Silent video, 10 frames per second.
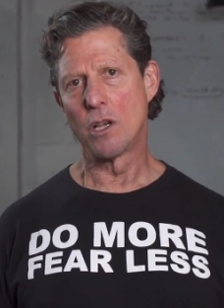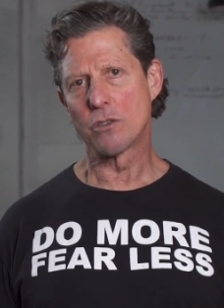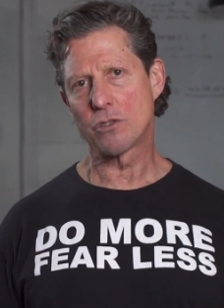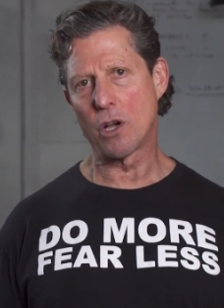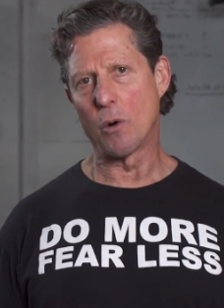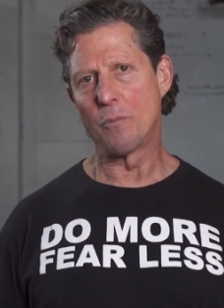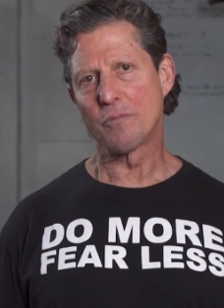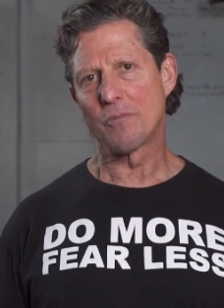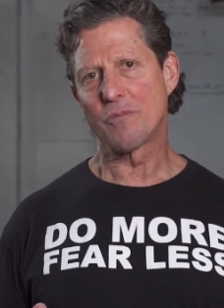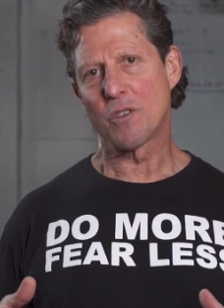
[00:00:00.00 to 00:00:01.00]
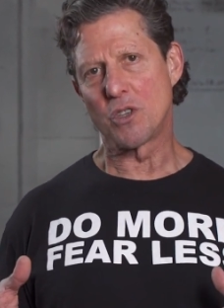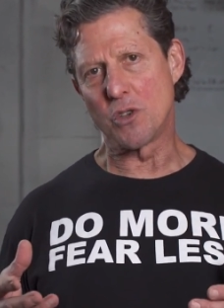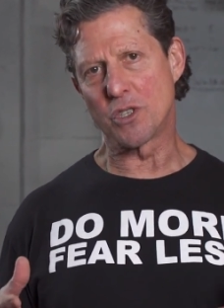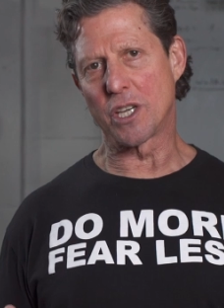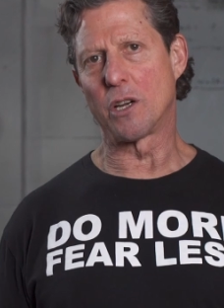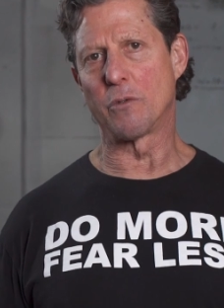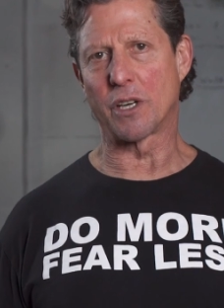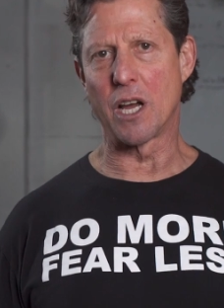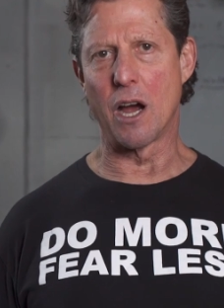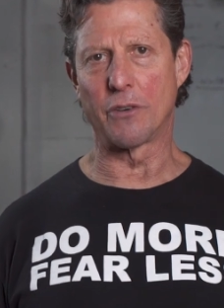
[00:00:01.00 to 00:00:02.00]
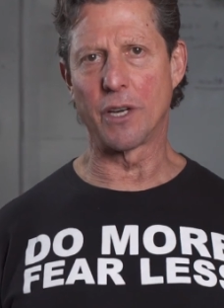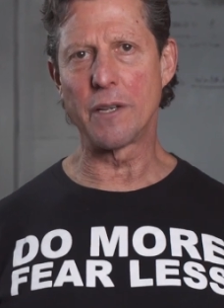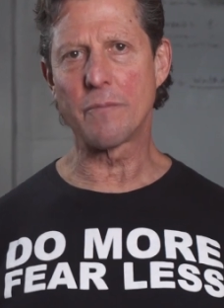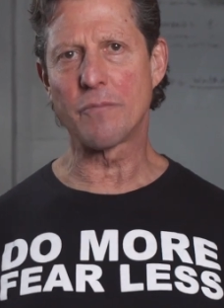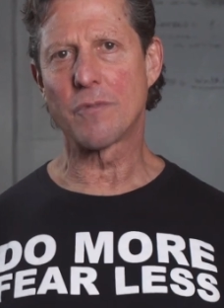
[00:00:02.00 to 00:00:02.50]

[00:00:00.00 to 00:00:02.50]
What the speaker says: So using it in recovery,